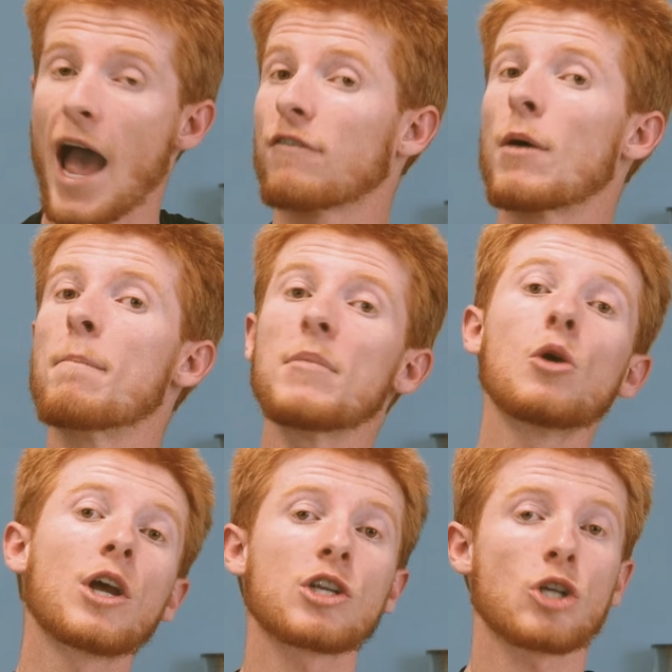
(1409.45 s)
have a
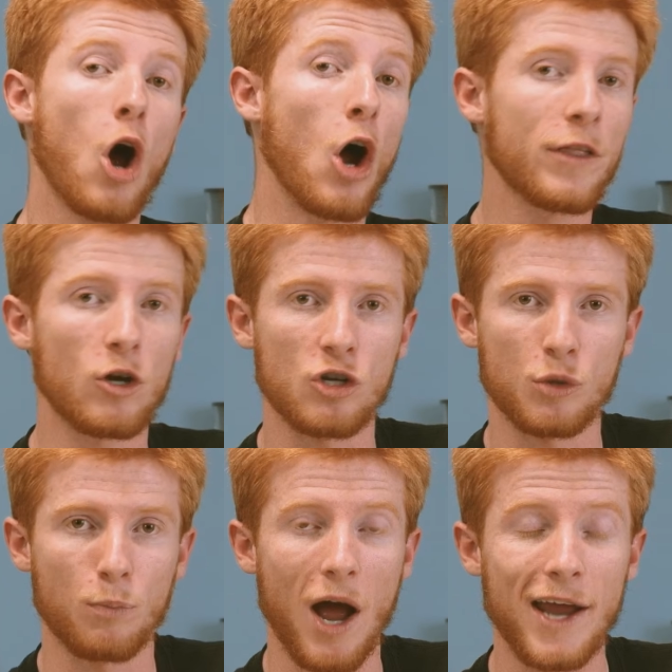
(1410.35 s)
mucus on their
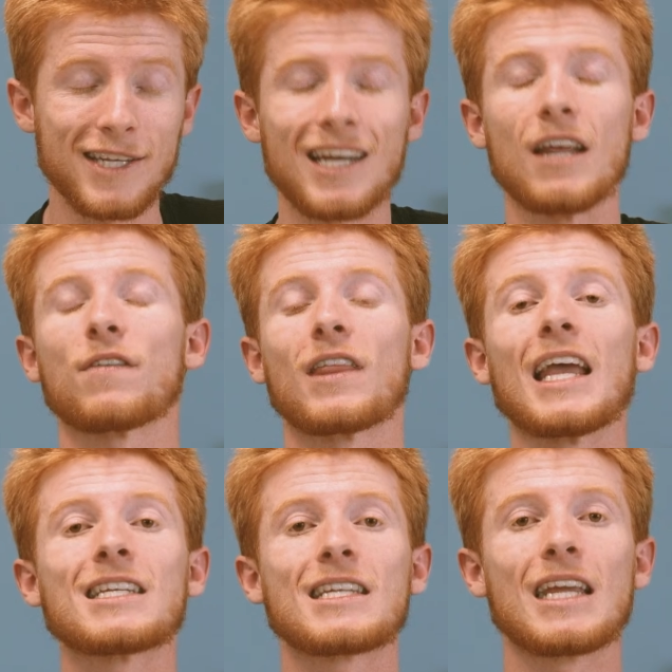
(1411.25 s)
spines, and if
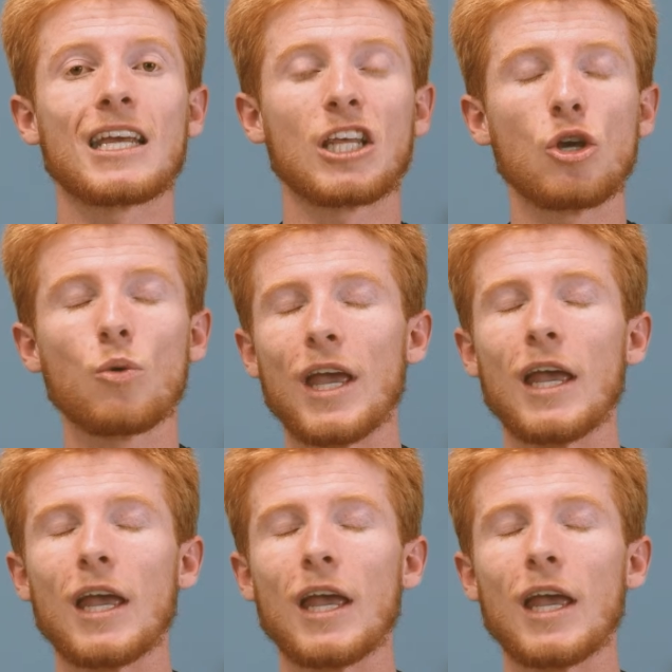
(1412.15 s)
they stick you,